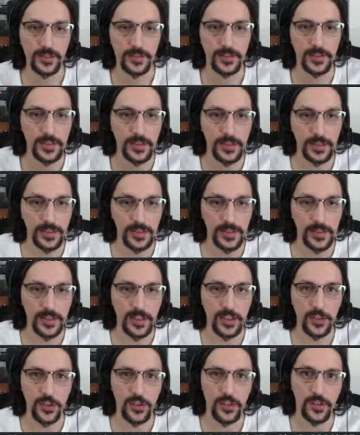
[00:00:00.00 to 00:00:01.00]
this is
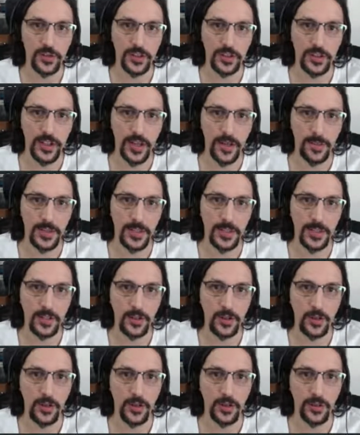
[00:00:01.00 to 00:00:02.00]
essentially what's happening
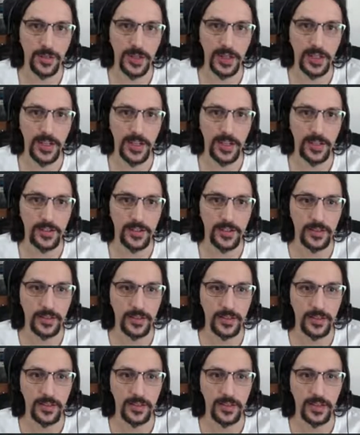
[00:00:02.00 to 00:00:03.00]
on mainnet
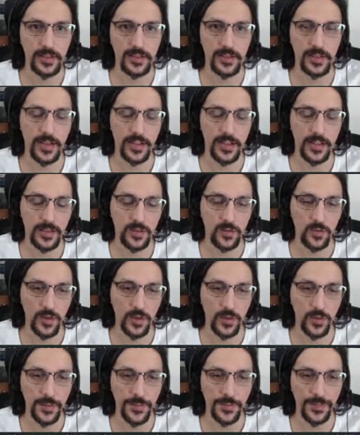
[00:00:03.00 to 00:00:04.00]
and testnet as
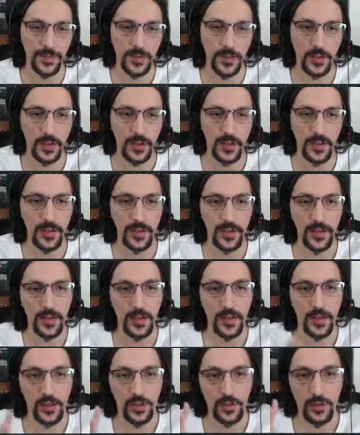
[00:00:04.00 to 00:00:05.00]
well. Okay,
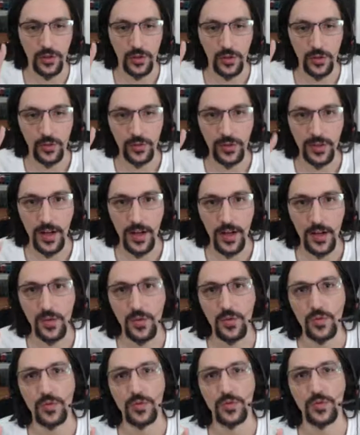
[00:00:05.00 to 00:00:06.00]
so
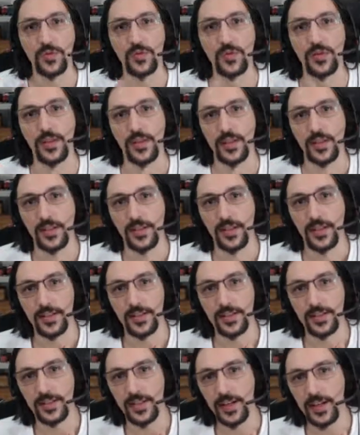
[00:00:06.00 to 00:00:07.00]
now
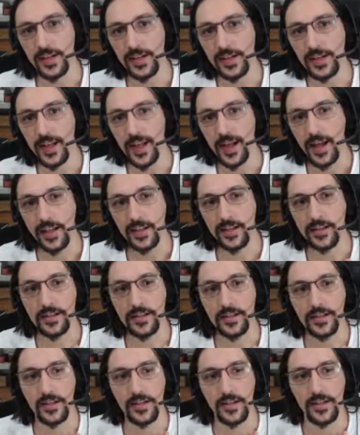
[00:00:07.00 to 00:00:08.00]
let's say
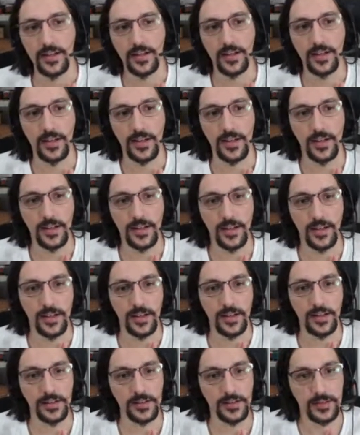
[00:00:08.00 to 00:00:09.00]
that
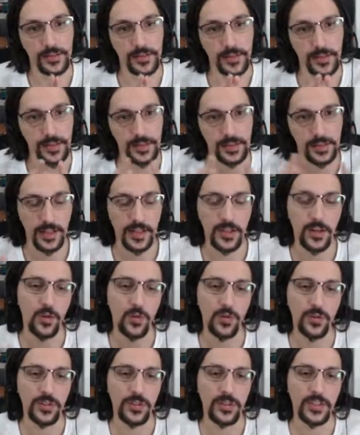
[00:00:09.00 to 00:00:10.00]
uh, the
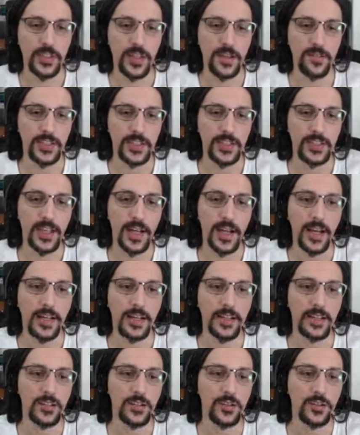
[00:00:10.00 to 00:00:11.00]
stakeholders have
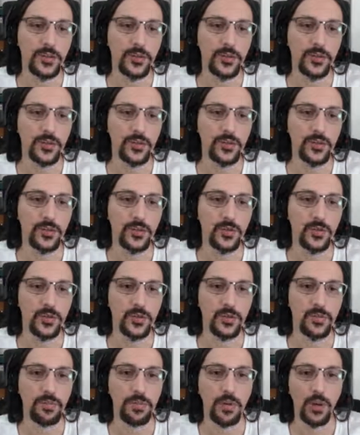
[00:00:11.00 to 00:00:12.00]
decided
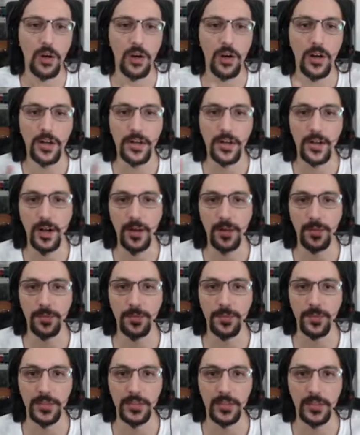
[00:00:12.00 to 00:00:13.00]
to block a
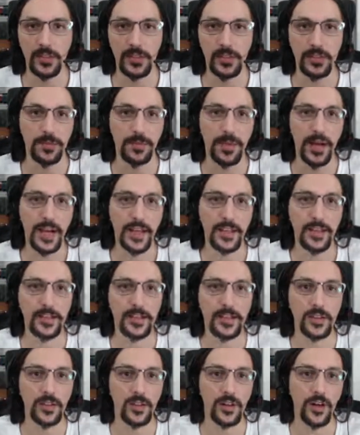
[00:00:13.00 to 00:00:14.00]
particular
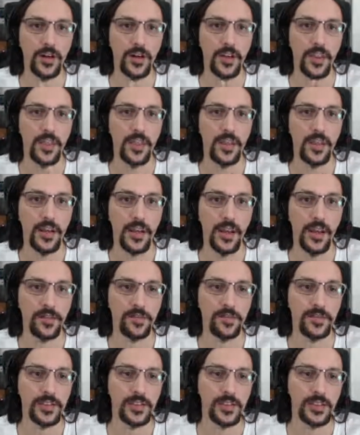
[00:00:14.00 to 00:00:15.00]
miner, or they
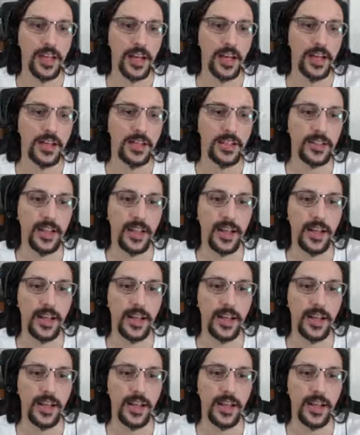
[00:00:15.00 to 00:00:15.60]
have decided